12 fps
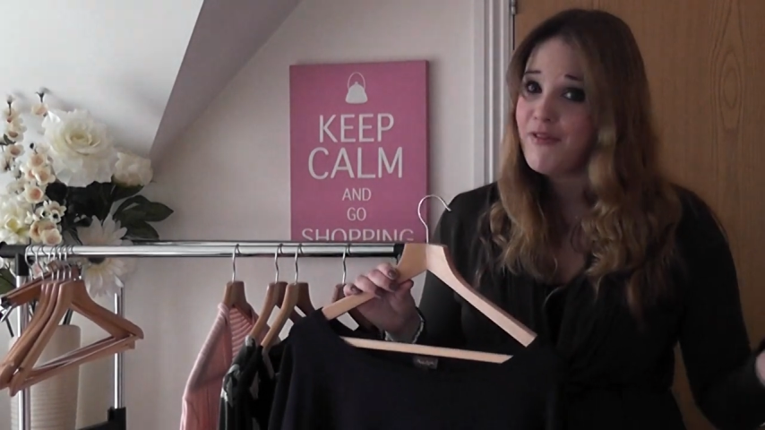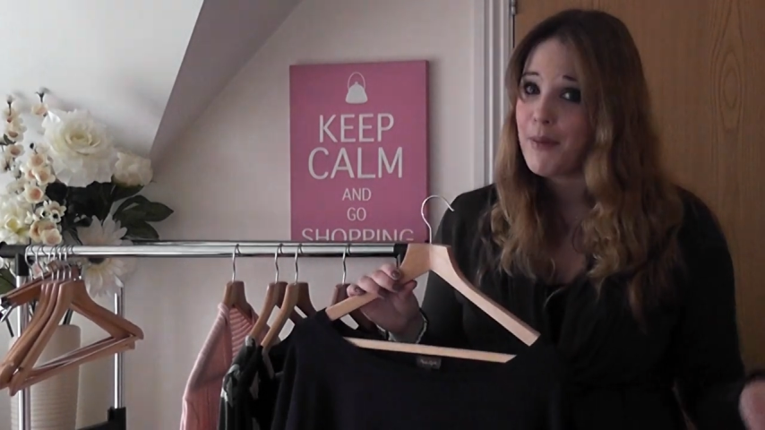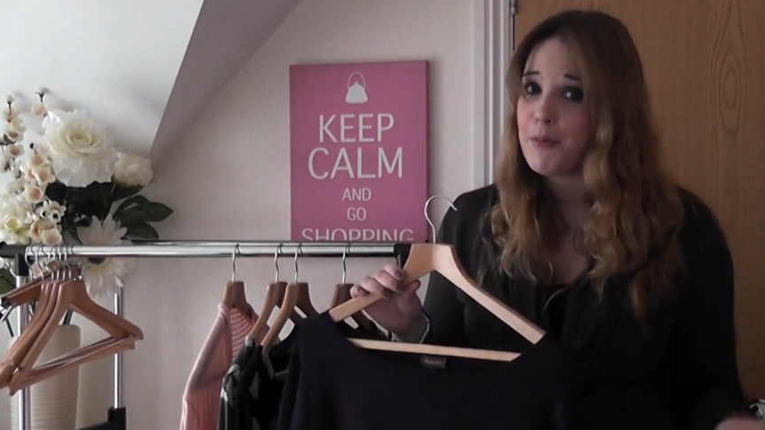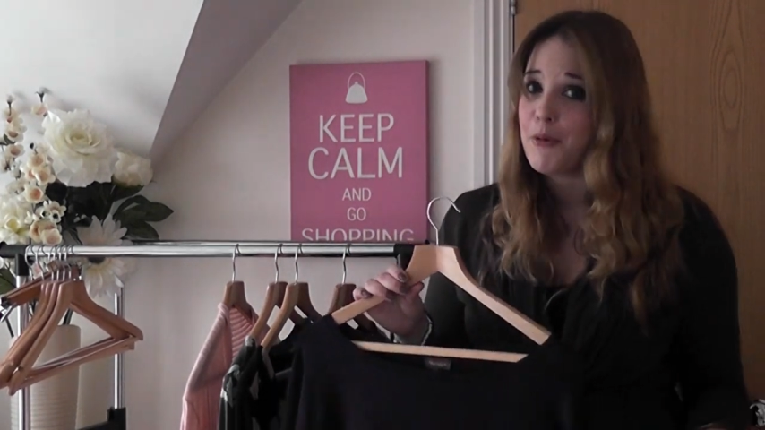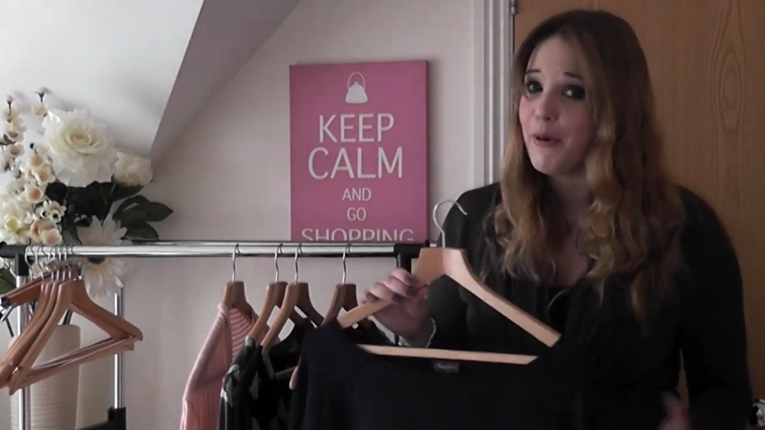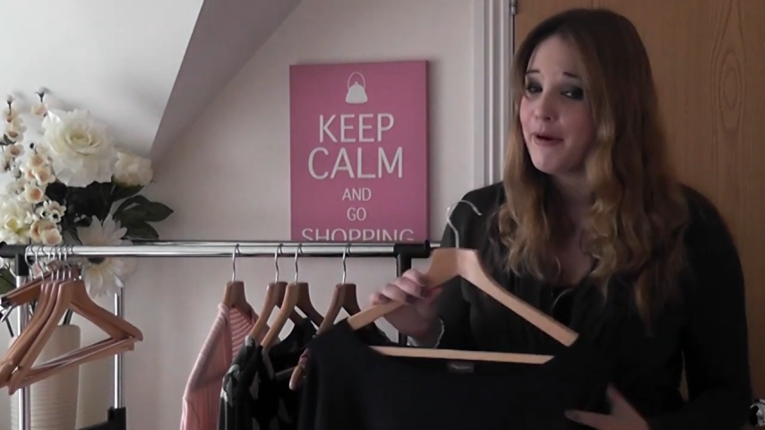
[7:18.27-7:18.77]

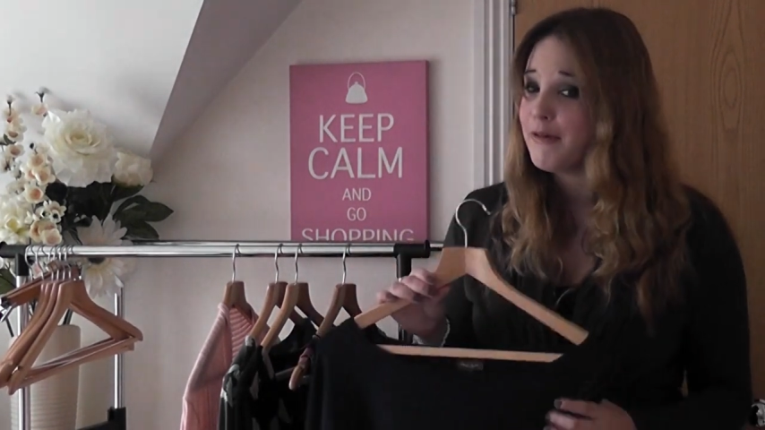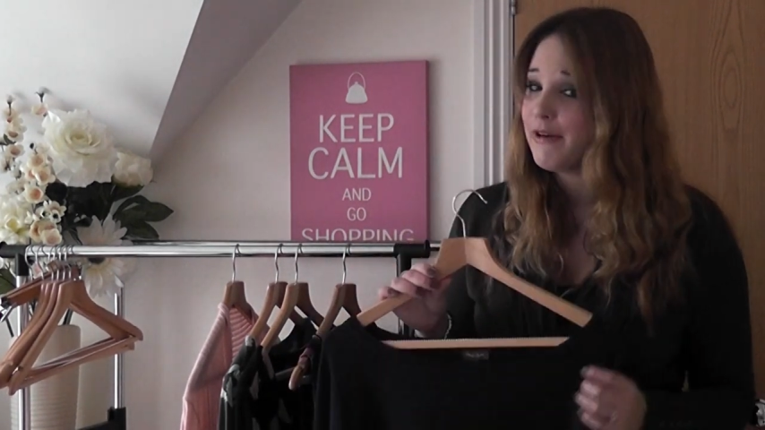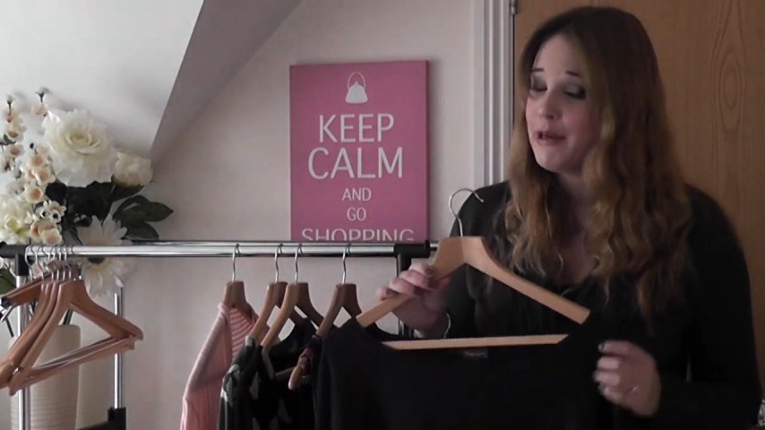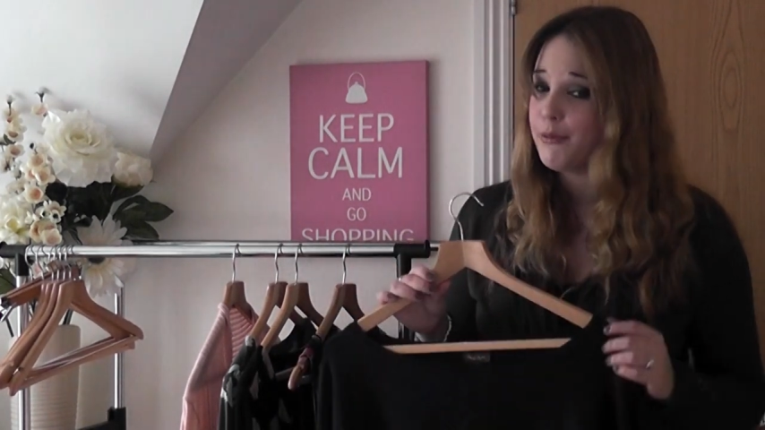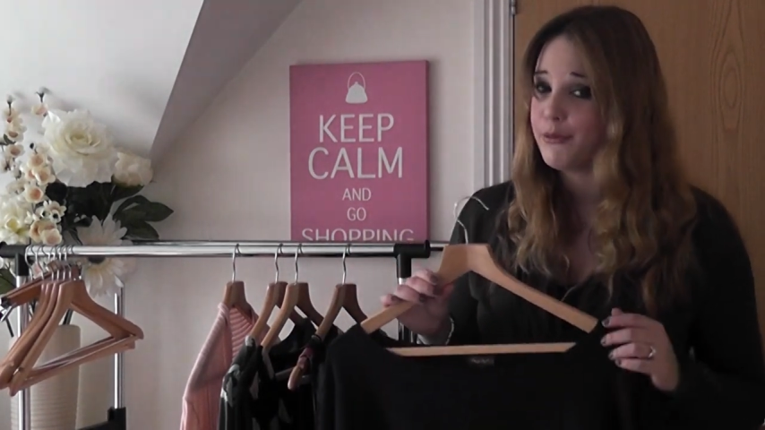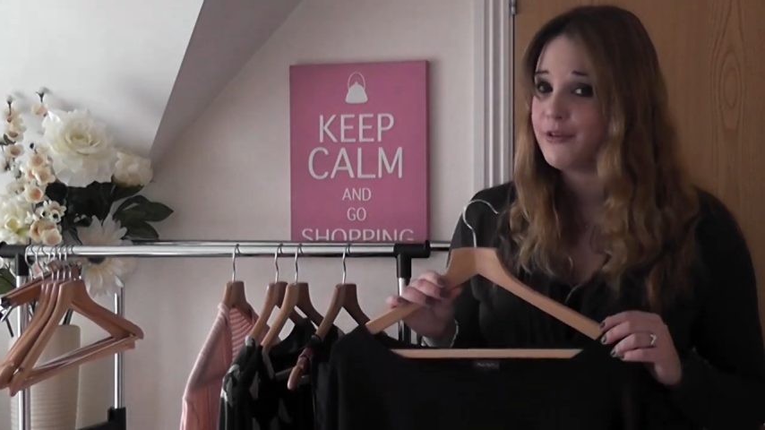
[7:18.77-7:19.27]
February, it
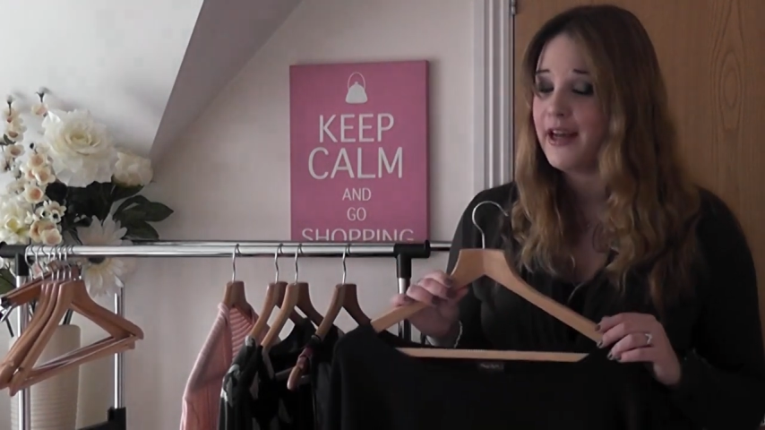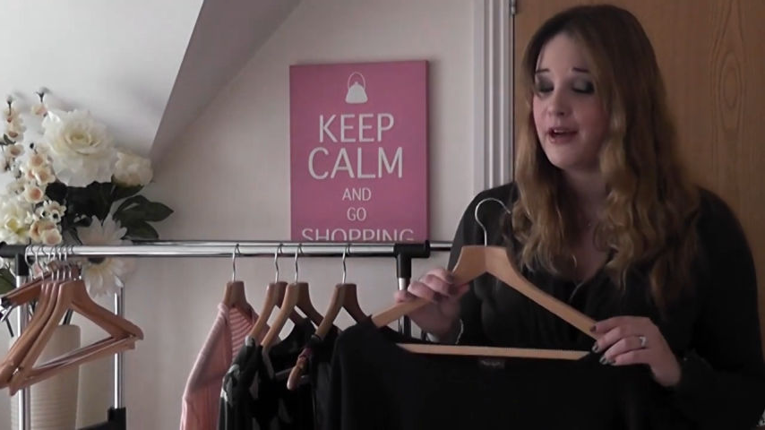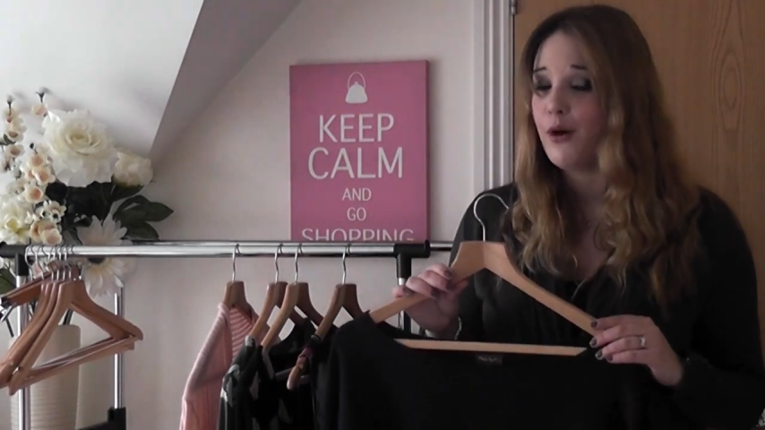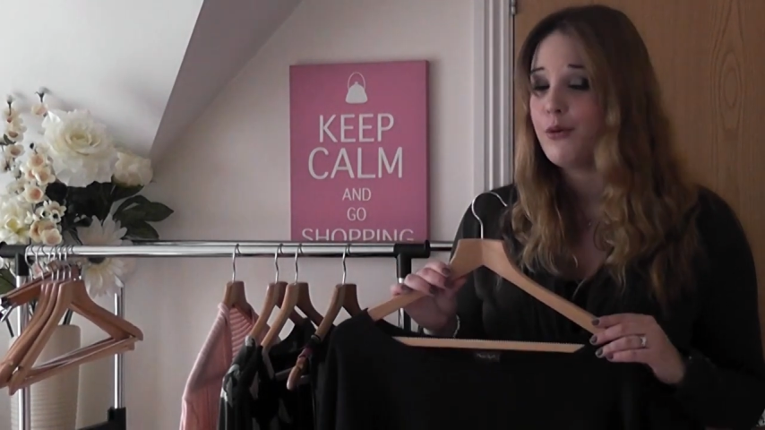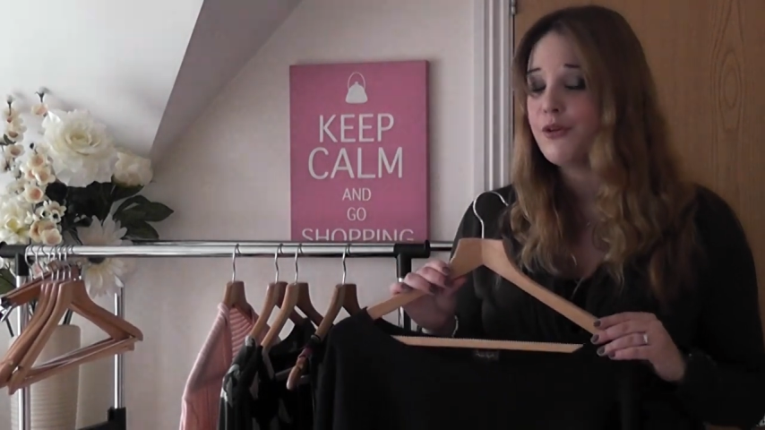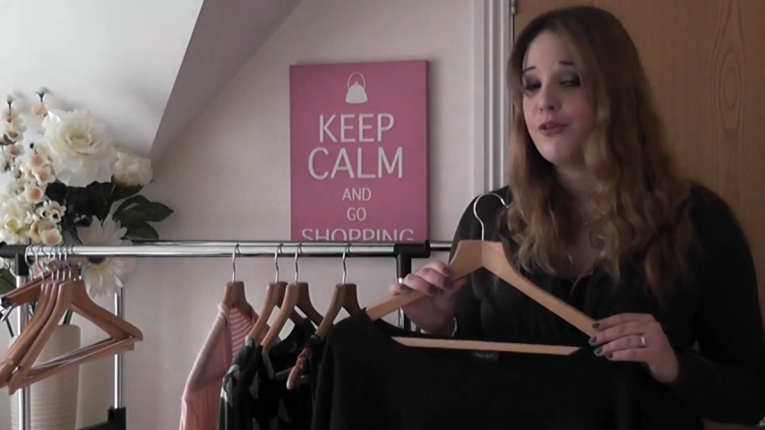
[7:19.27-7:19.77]
really wasn't that
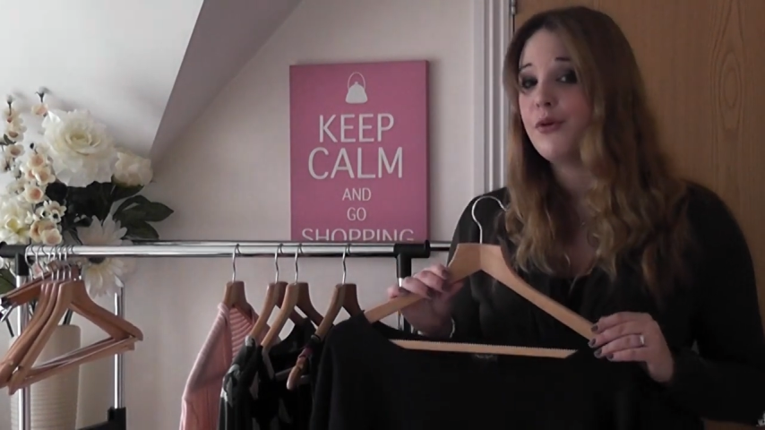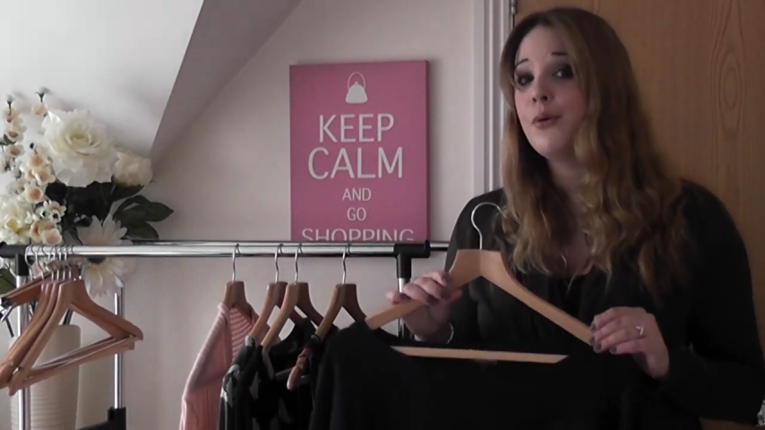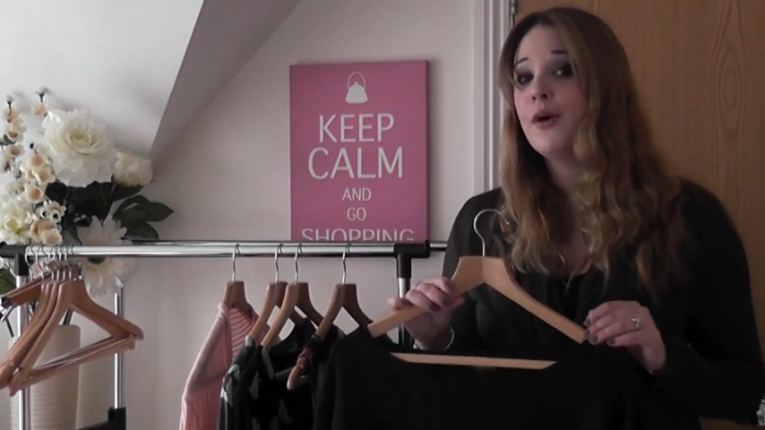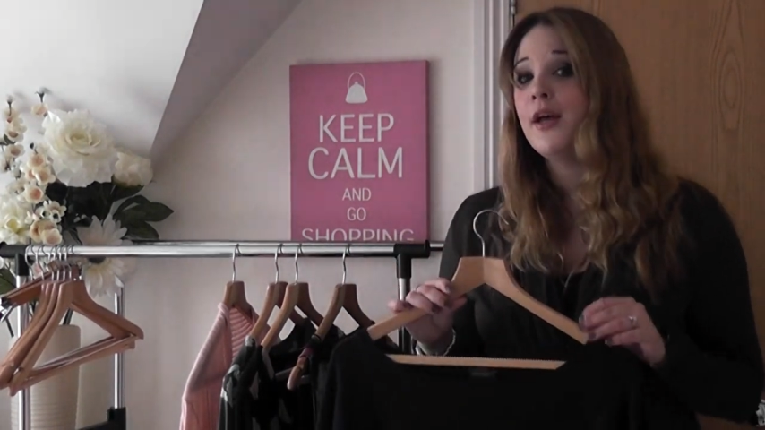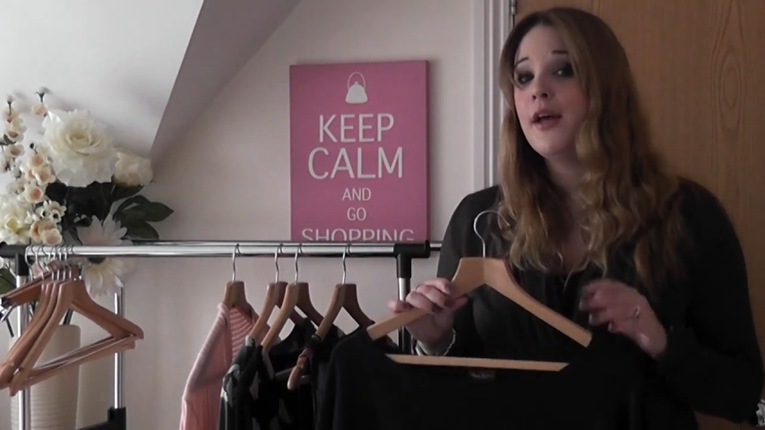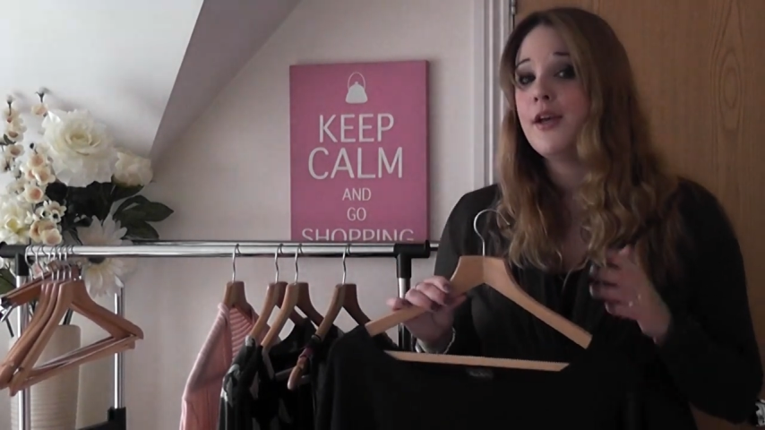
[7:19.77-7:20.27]
cold at
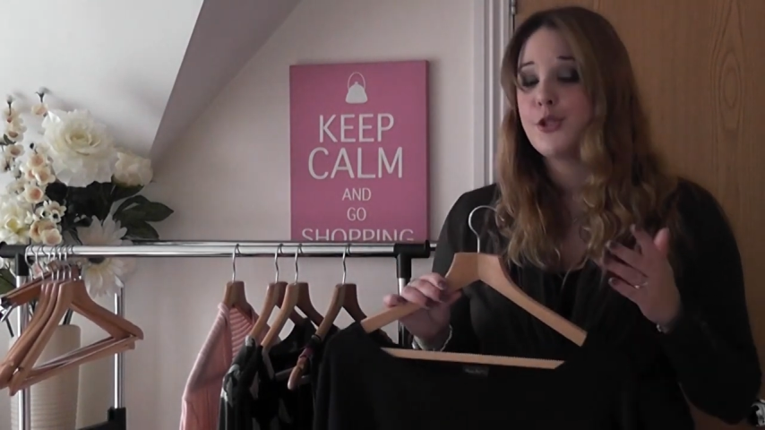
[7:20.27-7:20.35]
all.